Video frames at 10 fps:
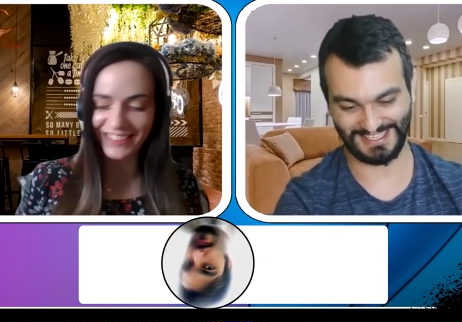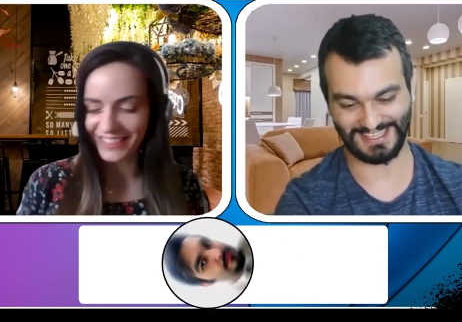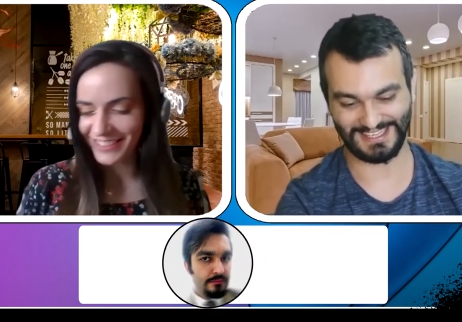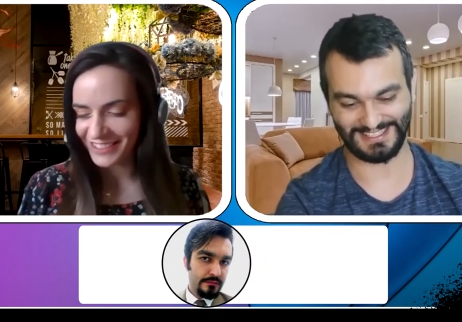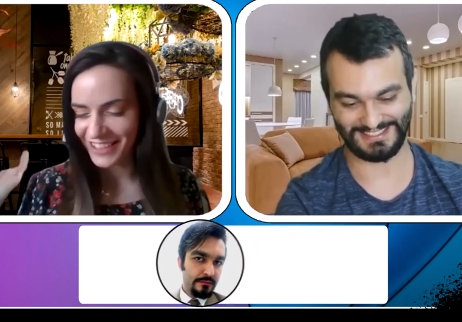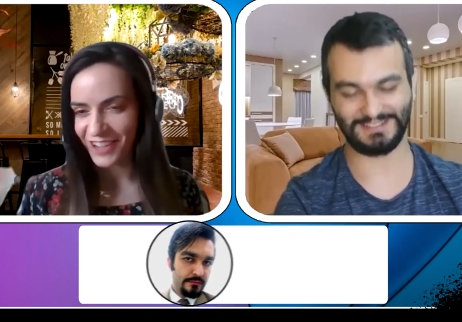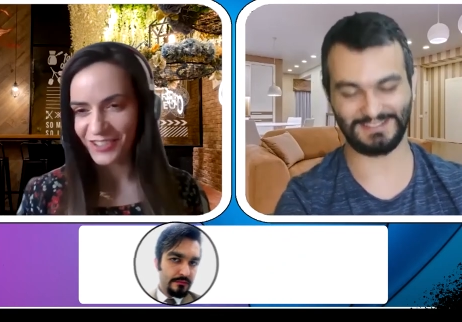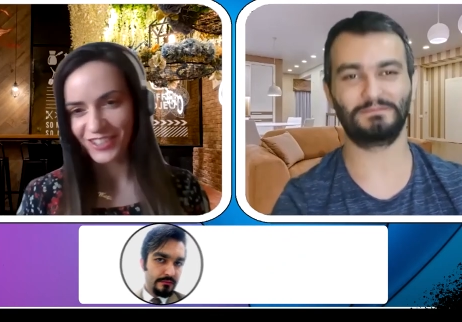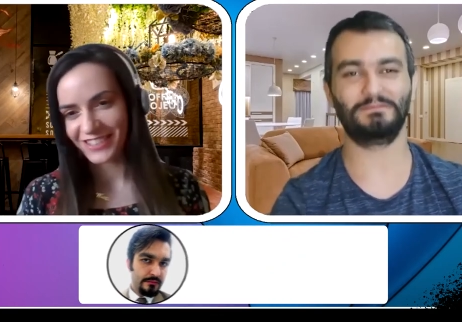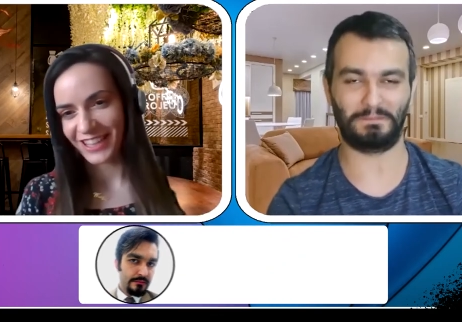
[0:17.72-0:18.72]

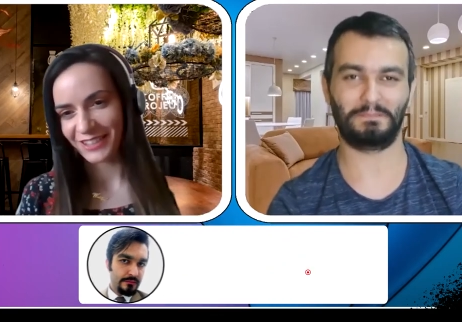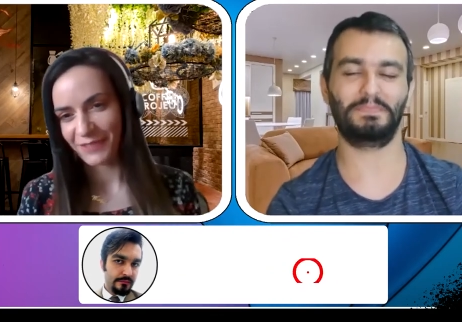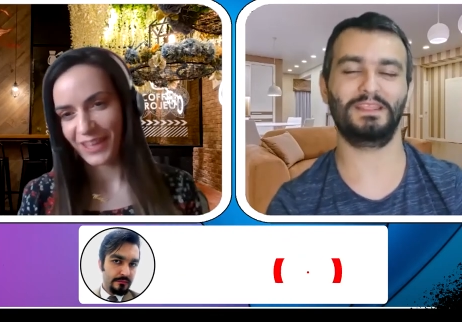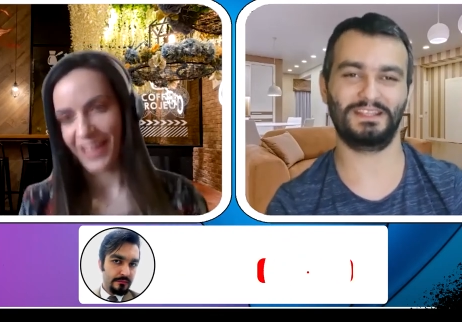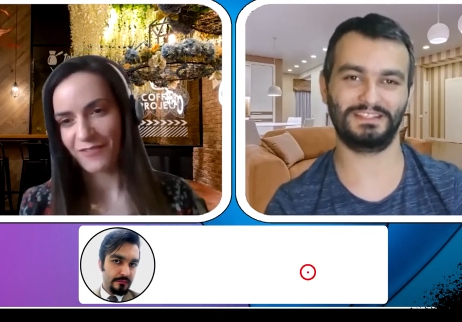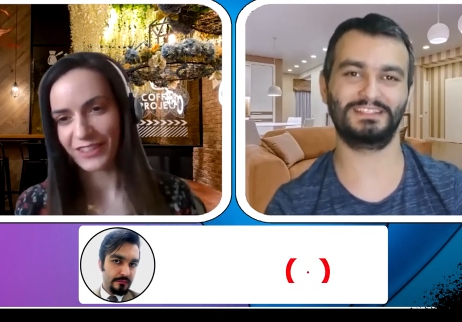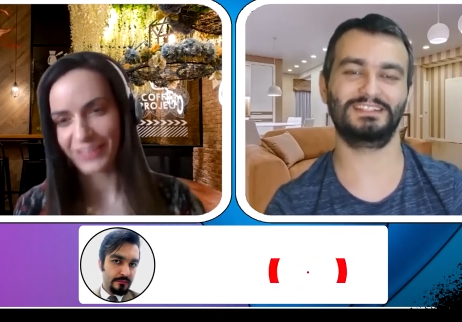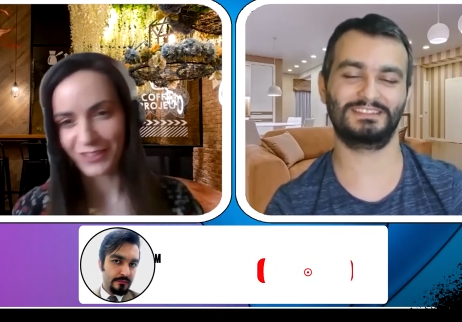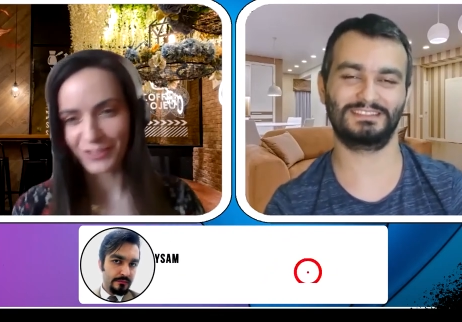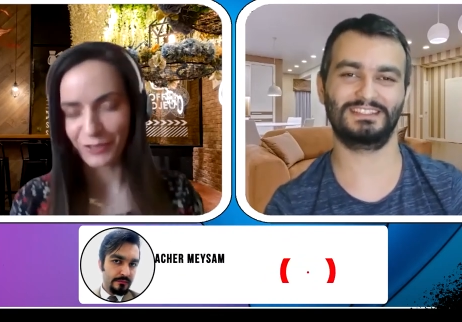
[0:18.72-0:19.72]
Speaker 1: discussions that we have, and
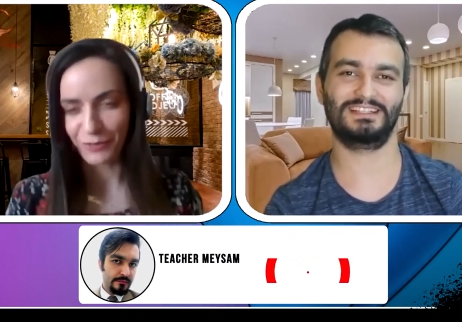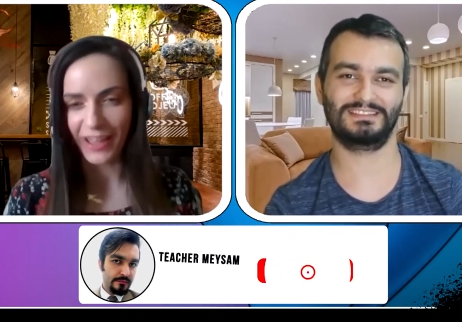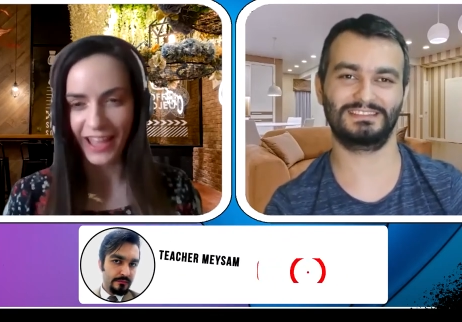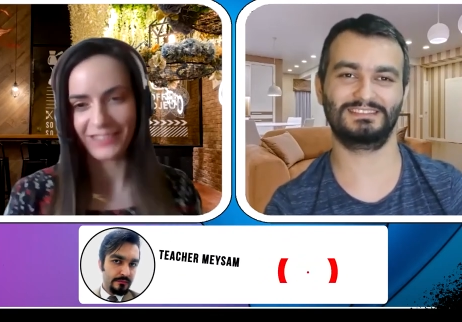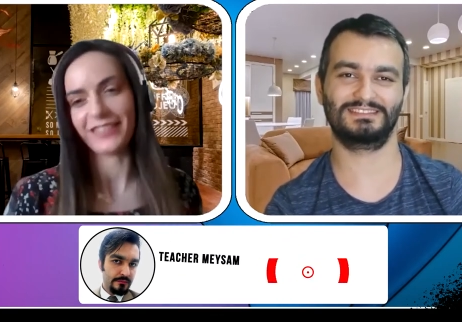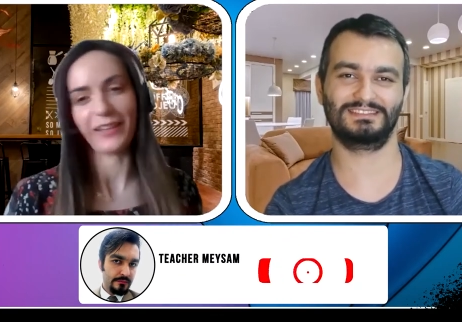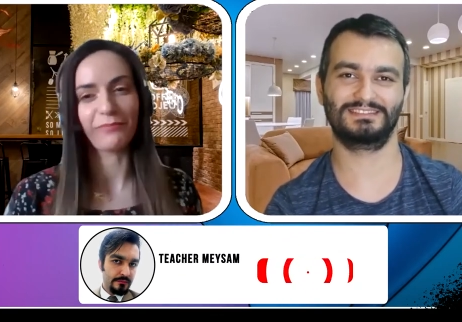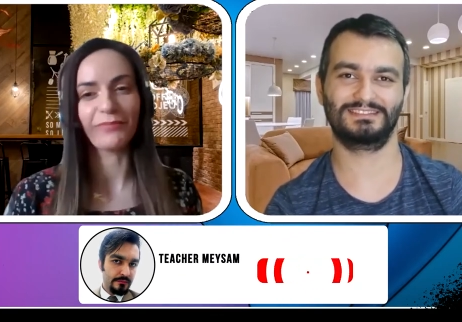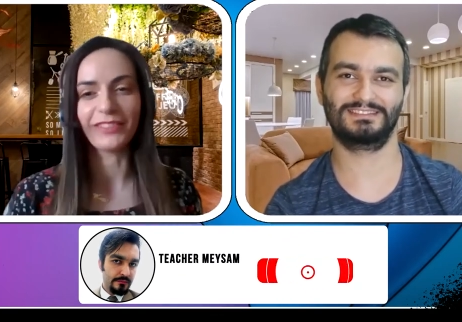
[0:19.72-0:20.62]
also I had some